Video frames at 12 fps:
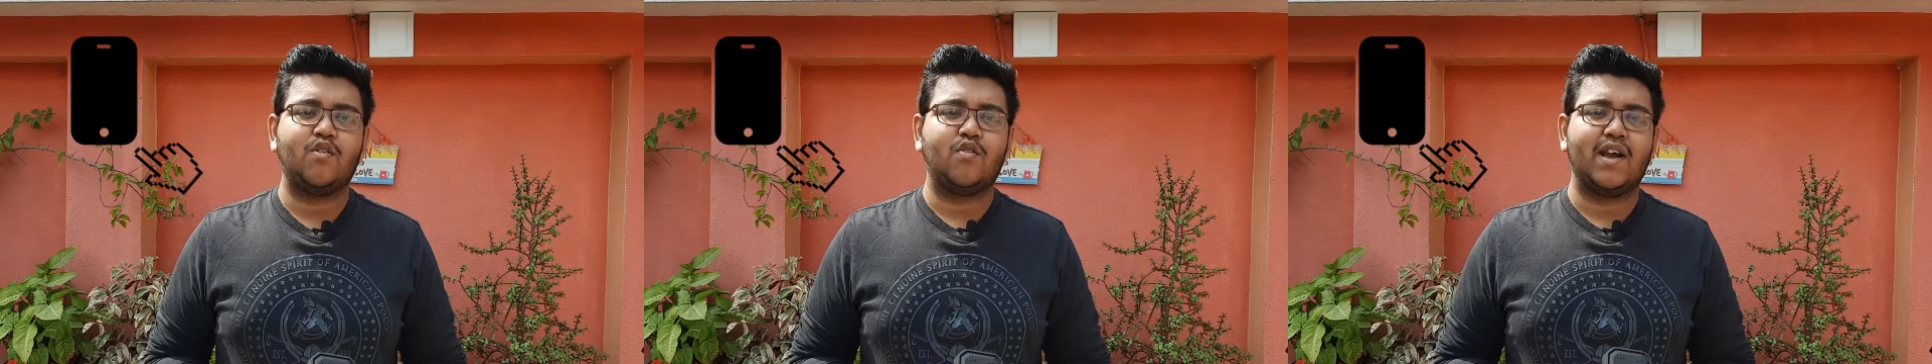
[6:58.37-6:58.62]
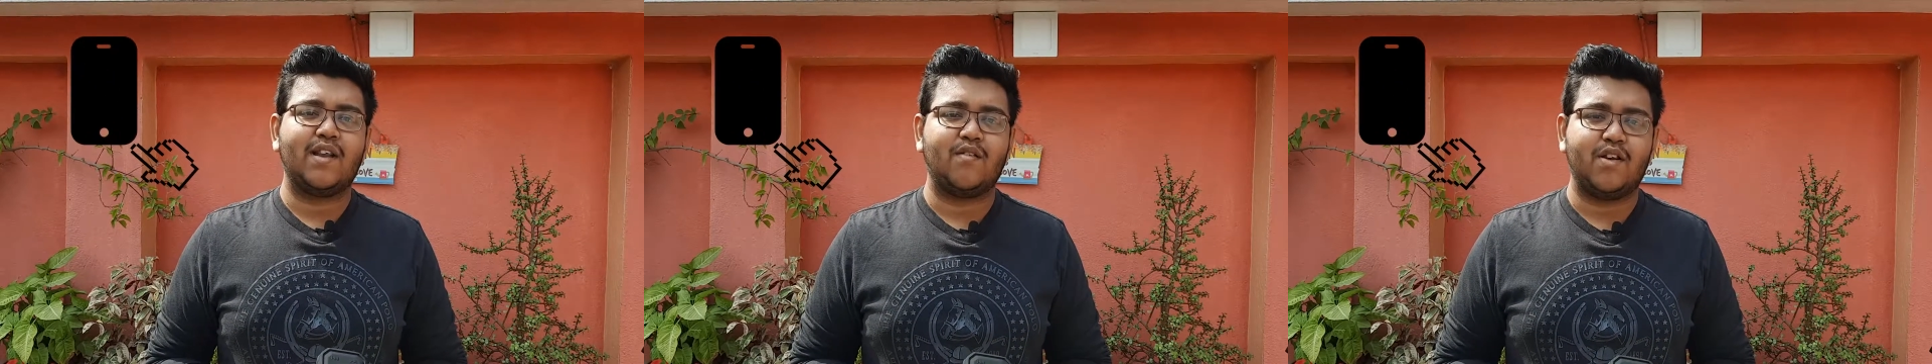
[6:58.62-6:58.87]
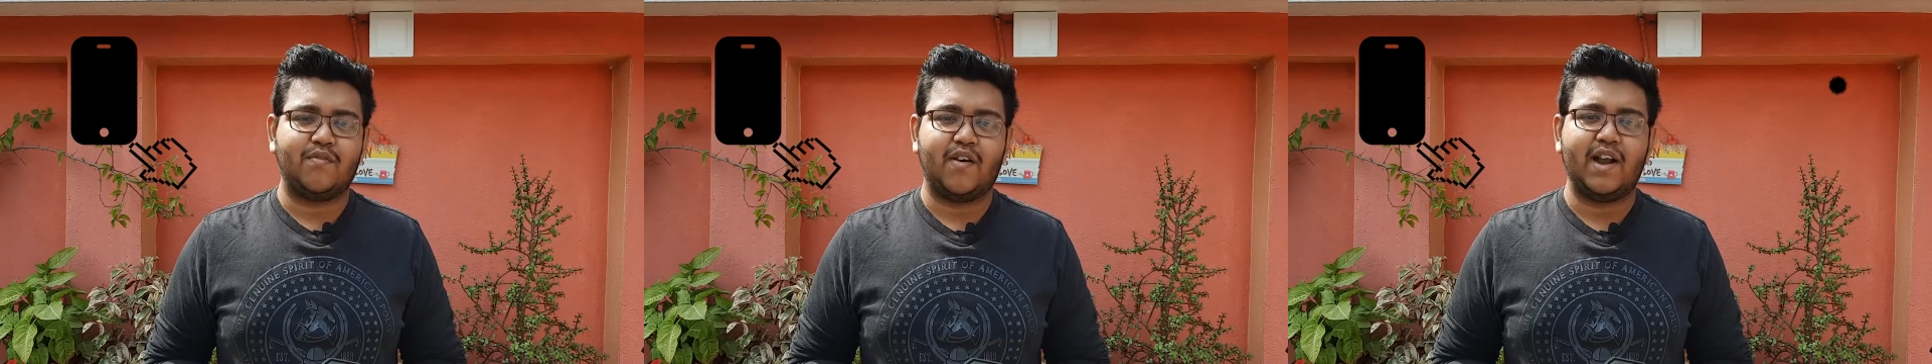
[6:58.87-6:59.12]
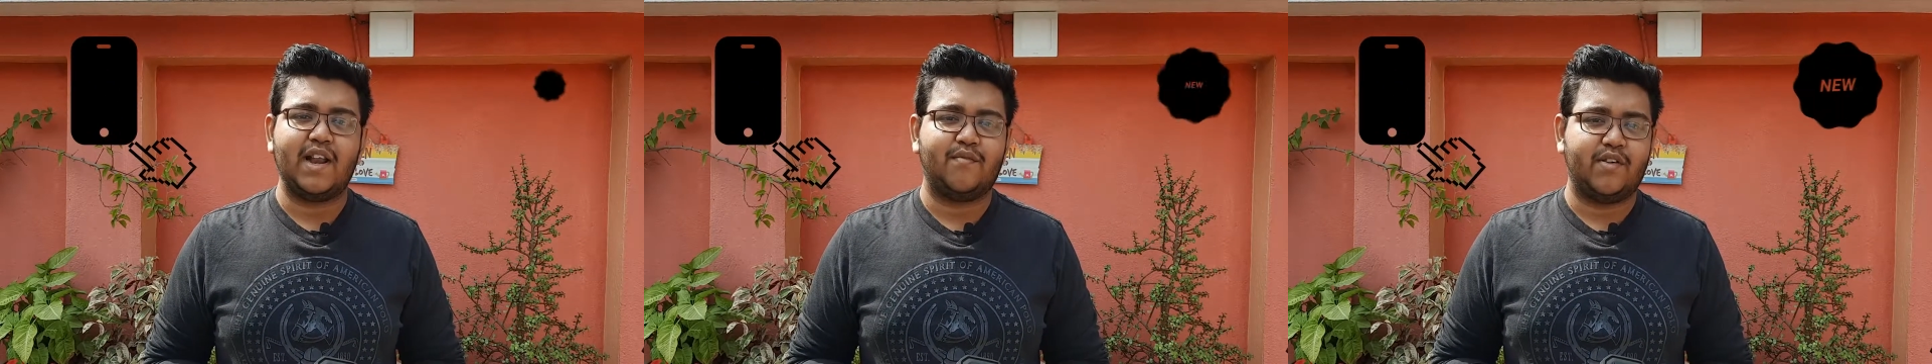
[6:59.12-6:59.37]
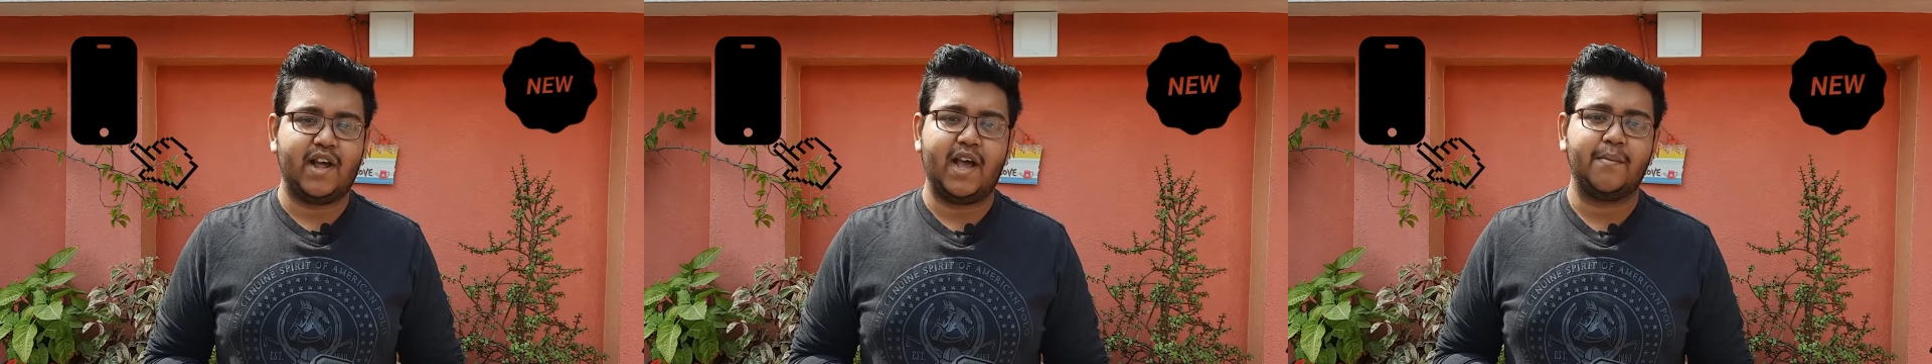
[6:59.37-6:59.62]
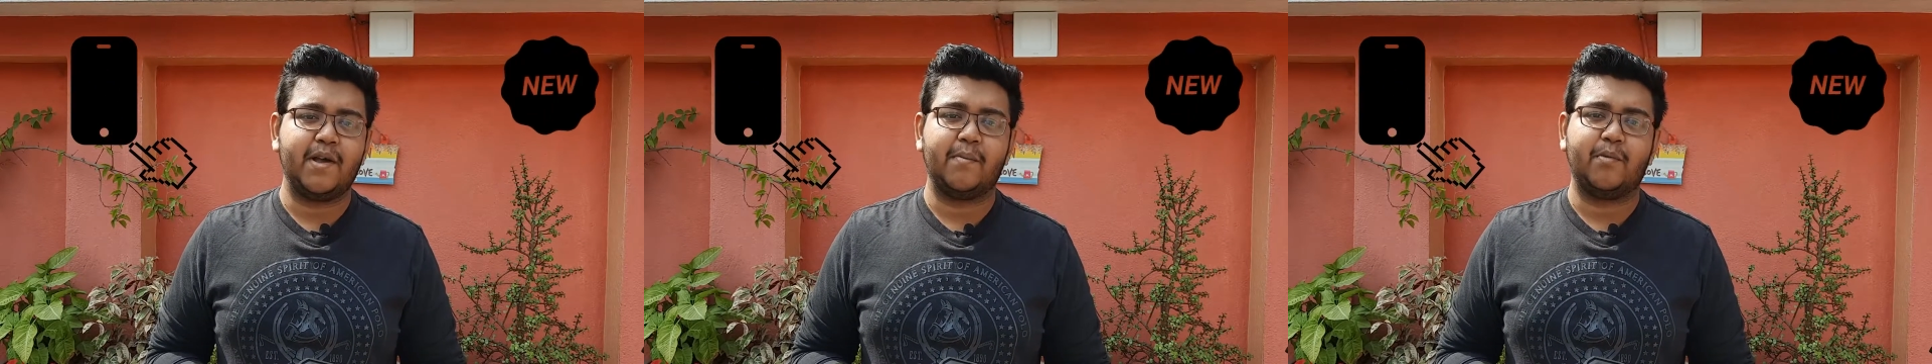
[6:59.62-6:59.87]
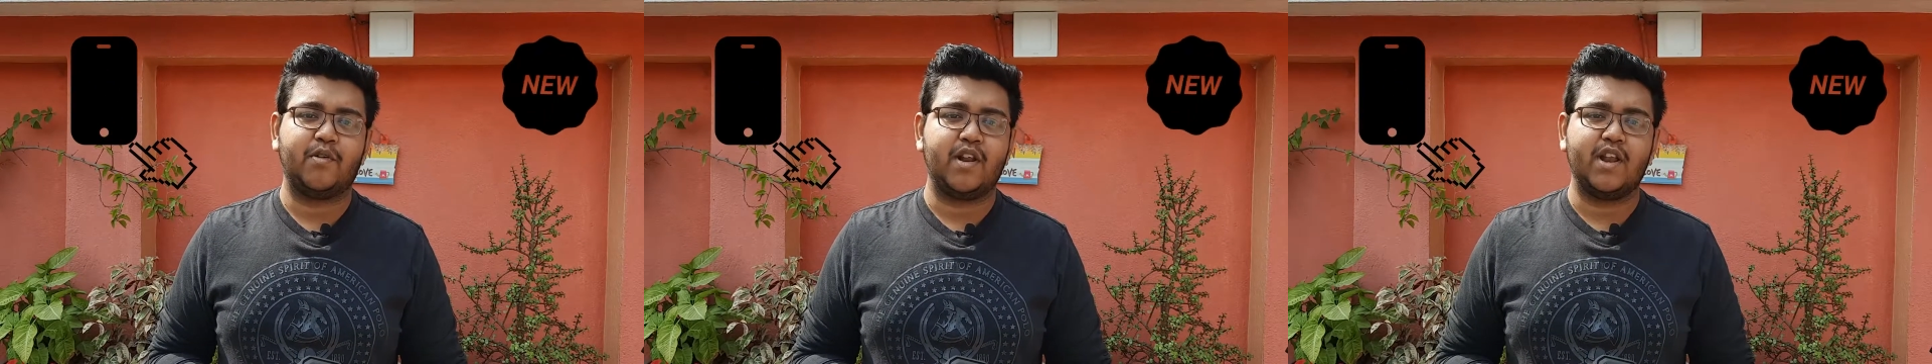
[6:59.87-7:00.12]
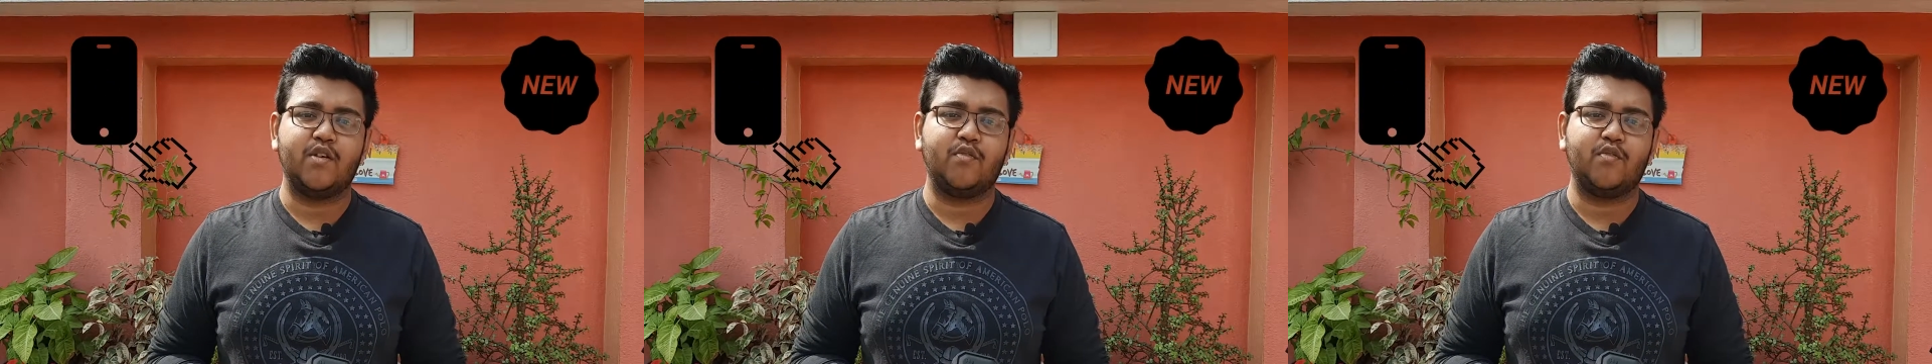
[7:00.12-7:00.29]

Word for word: to get notified every time I upload a new